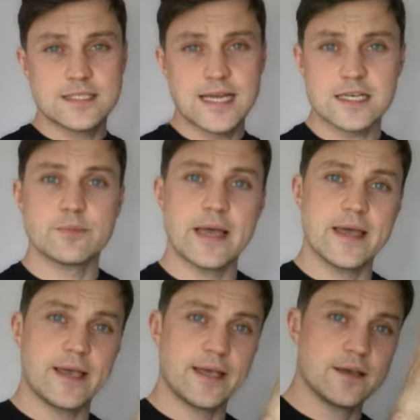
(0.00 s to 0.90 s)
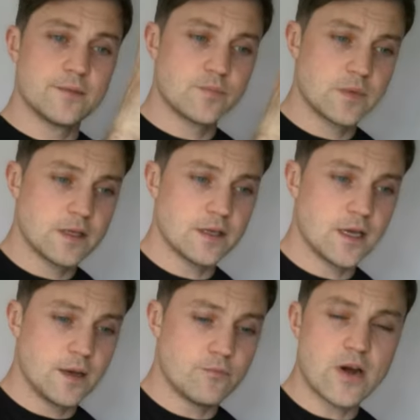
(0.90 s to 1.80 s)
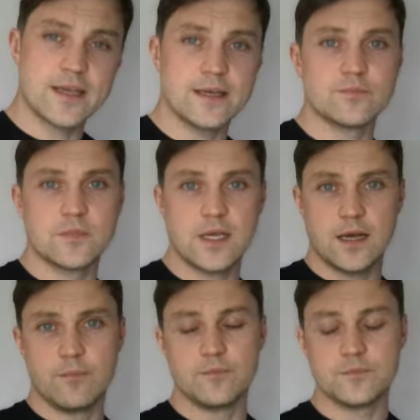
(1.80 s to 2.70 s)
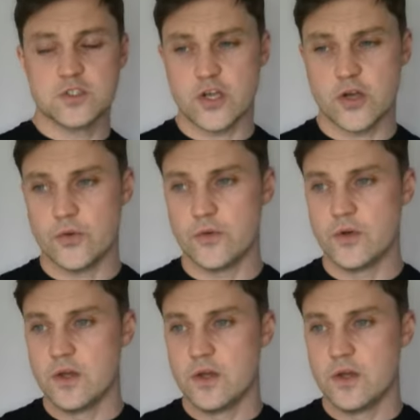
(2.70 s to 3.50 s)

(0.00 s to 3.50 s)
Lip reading: tax paying bracket. So